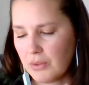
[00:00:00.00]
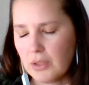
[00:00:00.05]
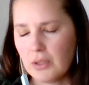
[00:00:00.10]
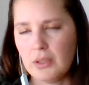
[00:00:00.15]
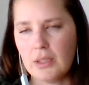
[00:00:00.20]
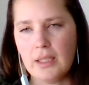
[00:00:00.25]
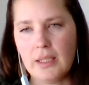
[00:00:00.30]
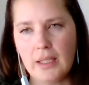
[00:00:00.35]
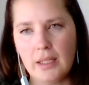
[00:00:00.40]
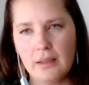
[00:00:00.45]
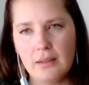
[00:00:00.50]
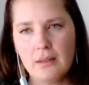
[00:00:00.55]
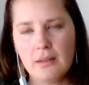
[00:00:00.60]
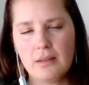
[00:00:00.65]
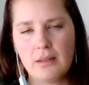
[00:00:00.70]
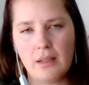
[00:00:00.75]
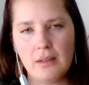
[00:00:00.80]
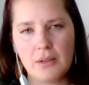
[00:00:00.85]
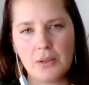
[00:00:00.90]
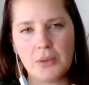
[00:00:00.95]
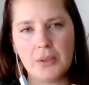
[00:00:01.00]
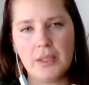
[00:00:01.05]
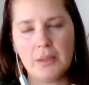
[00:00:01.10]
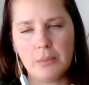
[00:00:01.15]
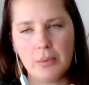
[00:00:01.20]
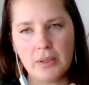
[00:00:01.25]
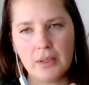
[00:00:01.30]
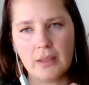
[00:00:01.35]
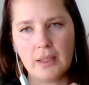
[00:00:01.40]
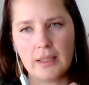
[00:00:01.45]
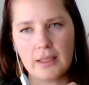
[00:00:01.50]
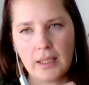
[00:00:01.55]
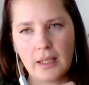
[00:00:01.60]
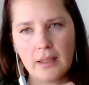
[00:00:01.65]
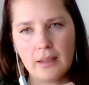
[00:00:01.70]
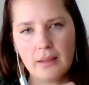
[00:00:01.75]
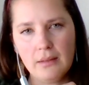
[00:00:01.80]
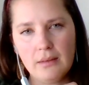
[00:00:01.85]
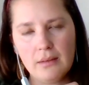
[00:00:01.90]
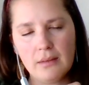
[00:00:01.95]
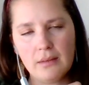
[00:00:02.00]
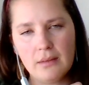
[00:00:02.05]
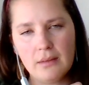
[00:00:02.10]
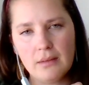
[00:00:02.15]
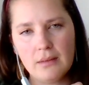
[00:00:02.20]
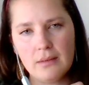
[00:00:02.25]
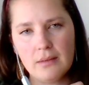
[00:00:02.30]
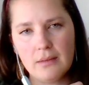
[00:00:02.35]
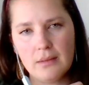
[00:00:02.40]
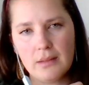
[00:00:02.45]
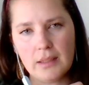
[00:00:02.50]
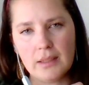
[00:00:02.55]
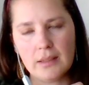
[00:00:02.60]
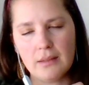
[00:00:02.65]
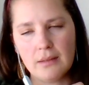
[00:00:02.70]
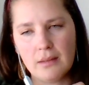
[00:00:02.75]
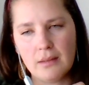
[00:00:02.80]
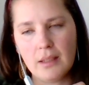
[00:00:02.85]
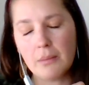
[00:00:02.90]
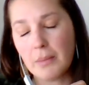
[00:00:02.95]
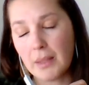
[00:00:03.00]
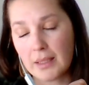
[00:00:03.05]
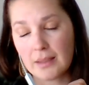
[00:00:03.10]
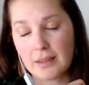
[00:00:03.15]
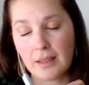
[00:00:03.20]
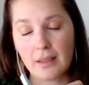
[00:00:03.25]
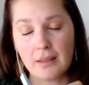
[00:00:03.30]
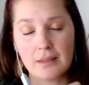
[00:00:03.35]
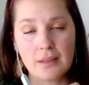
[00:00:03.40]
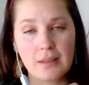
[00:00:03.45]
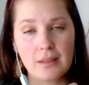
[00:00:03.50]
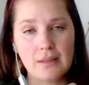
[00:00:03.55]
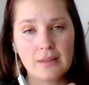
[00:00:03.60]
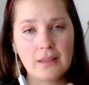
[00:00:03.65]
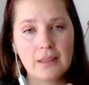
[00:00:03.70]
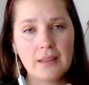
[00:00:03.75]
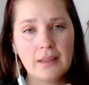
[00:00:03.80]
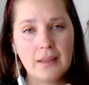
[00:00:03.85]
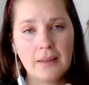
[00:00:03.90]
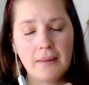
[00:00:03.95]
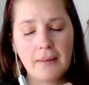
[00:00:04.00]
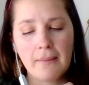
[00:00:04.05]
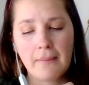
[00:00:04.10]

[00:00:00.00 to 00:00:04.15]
So if you're looking at sensory input like that, it it makes sense.